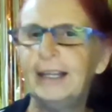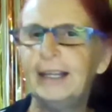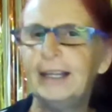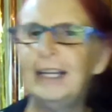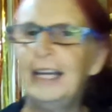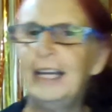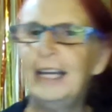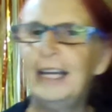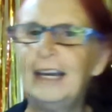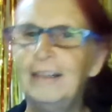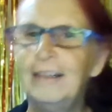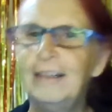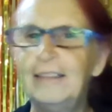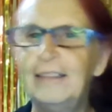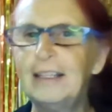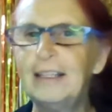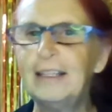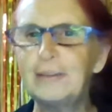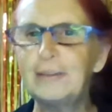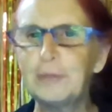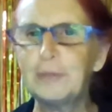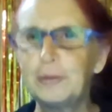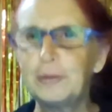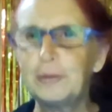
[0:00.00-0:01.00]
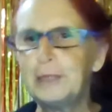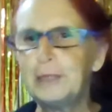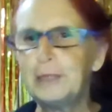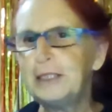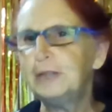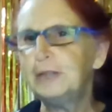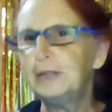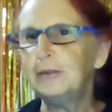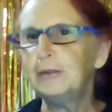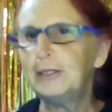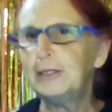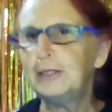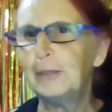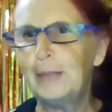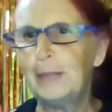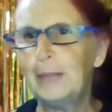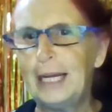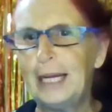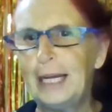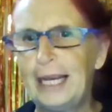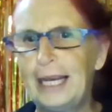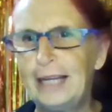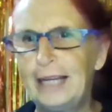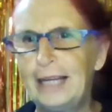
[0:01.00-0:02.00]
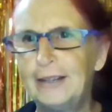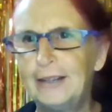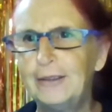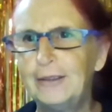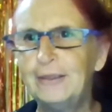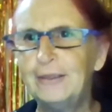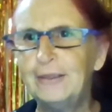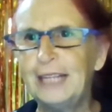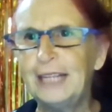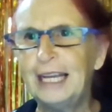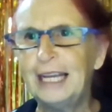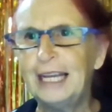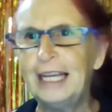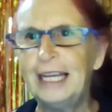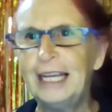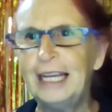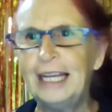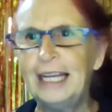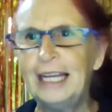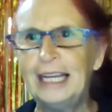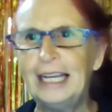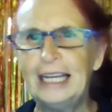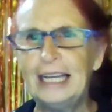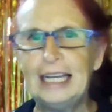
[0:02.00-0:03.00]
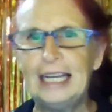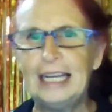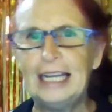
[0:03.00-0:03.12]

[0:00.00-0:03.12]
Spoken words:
and that's what we talk about. Yay.